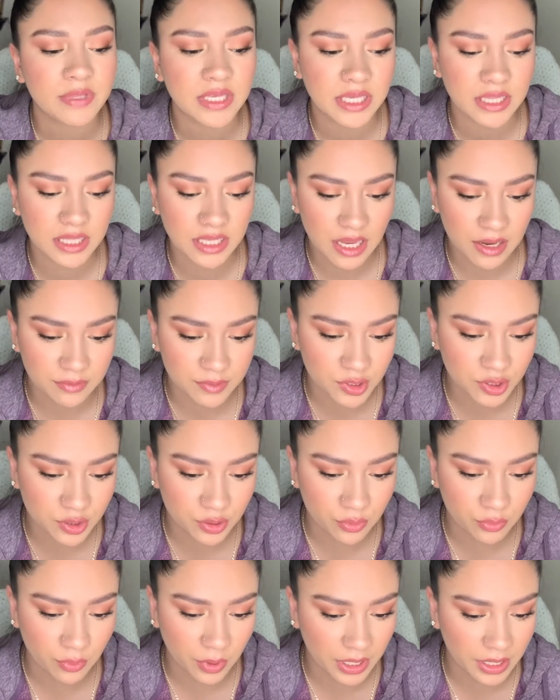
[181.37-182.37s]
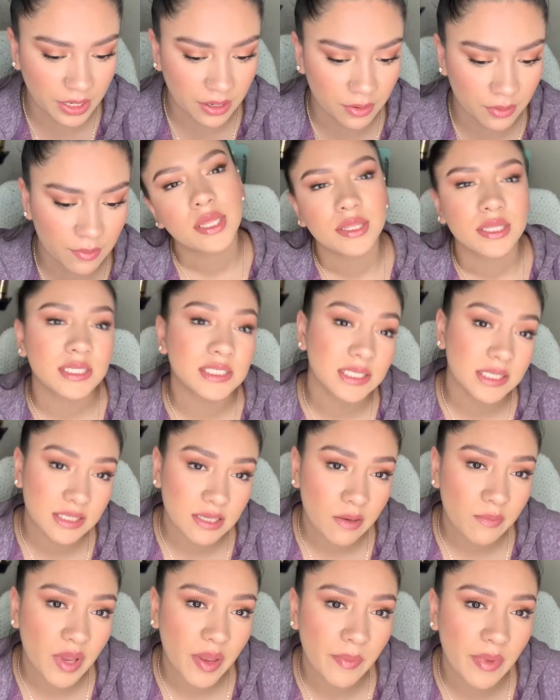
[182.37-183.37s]
in the afternoon right now. This is how
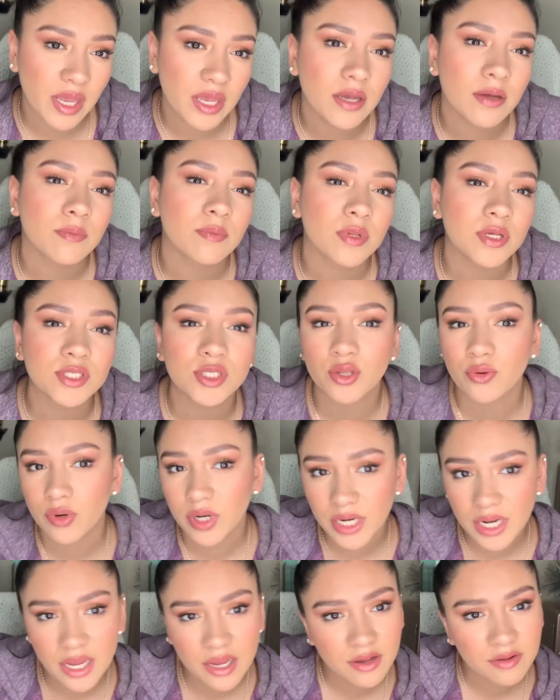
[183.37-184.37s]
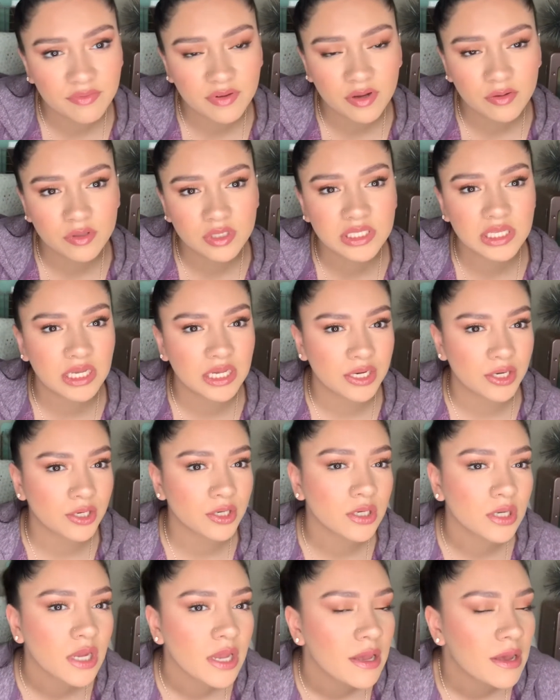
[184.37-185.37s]
my makeup looks 3.5 hours later
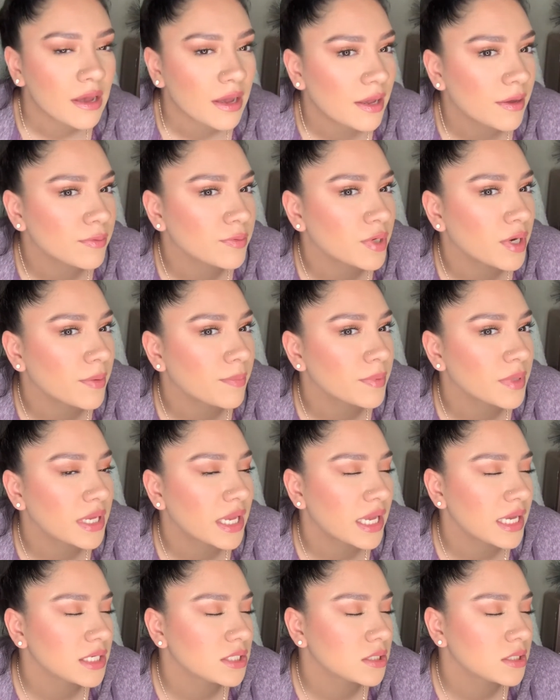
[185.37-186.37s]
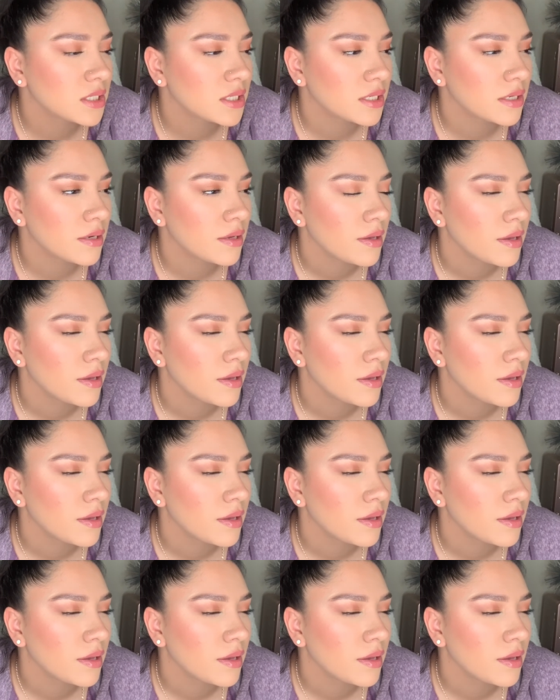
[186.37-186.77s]
after application.